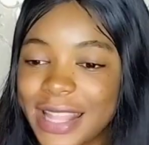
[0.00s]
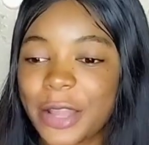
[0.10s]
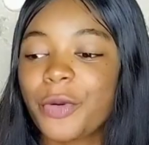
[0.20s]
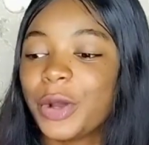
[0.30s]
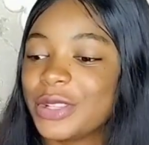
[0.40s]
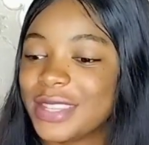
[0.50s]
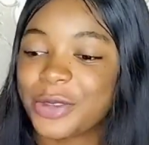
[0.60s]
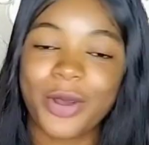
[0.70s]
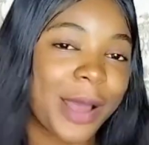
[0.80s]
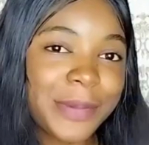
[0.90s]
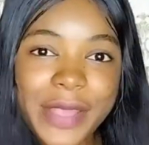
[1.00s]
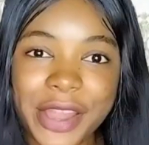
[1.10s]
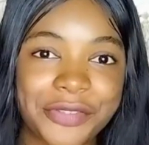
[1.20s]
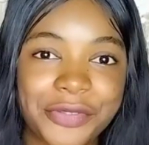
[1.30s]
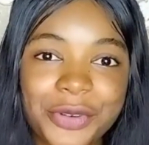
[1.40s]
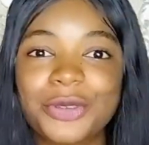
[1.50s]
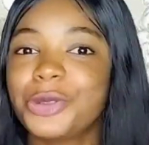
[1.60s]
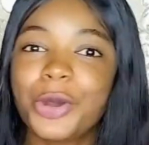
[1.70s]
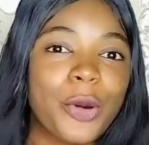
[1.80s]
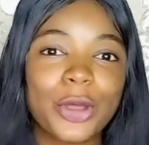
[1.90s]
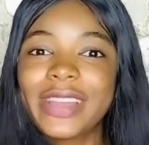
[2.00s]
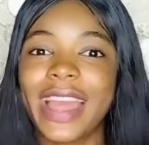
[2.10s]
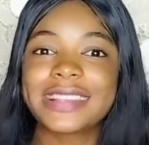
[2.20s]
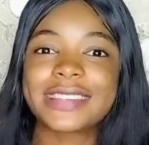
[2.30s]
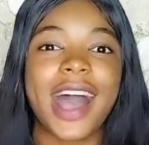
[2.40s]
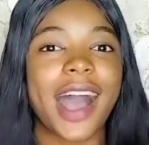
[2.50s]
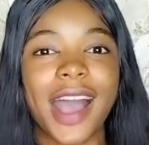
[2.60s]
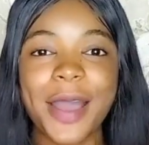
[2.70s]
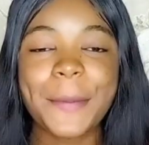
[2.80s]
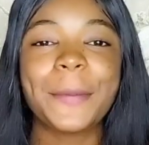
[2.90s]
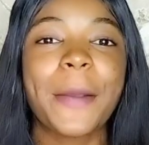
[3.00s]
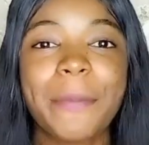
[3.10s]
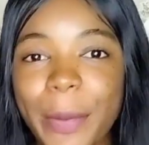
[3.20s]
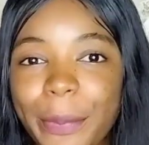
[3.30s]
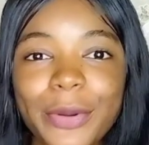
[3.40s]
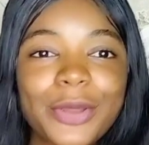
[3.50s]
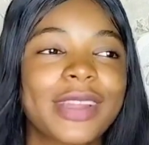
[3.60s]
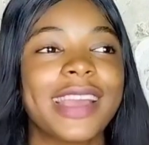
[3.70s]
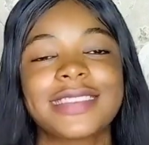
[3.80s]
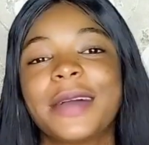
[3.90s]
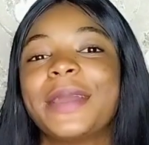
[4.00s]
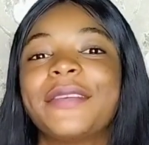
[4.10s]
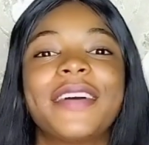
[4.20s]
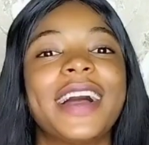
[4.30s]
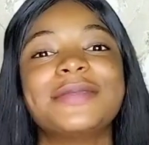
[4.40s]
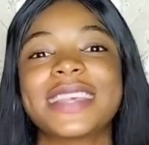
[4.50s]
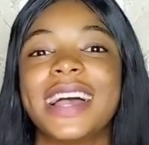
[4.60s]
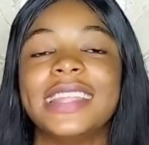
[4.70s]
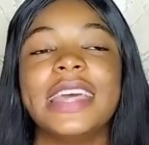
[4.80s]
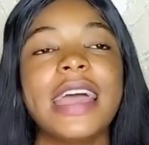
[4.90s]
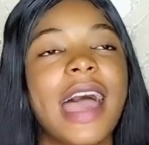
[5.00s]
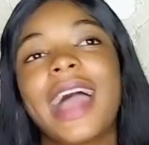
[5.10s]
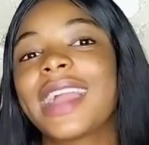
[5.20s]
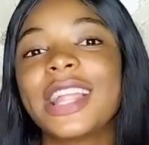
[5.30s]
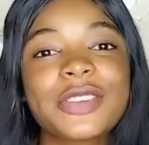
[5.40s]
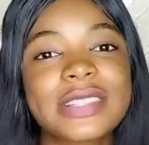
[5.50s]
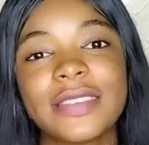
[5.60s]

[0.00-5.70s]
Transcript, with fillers: do you think you have, BB Hairyfros. No, you guys are my people. You guys are my fans. And I can't just live like